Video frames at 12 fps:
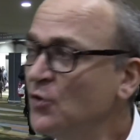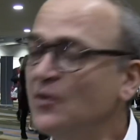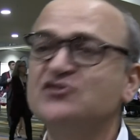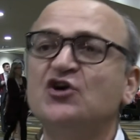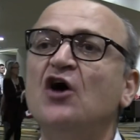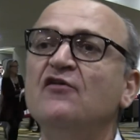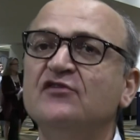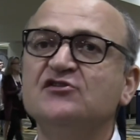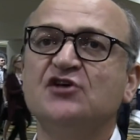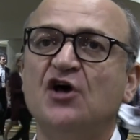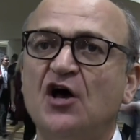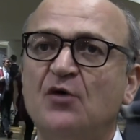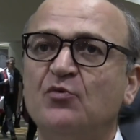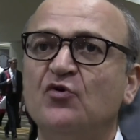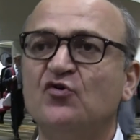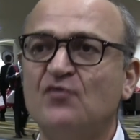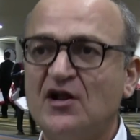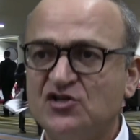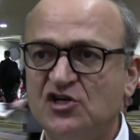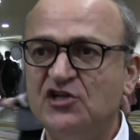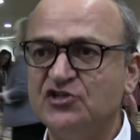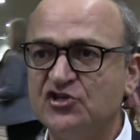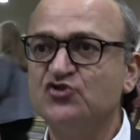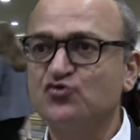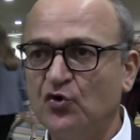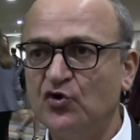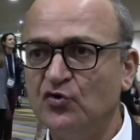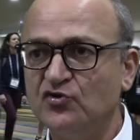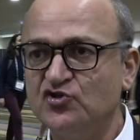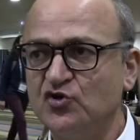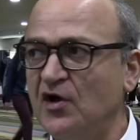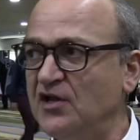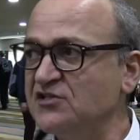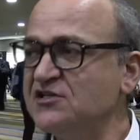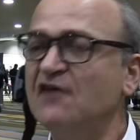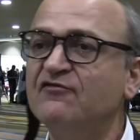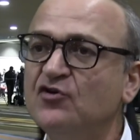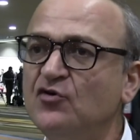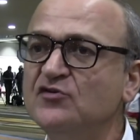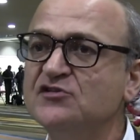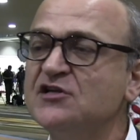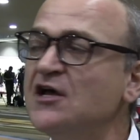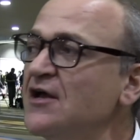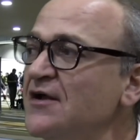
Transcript: which over time will gradually destroy your joints now of course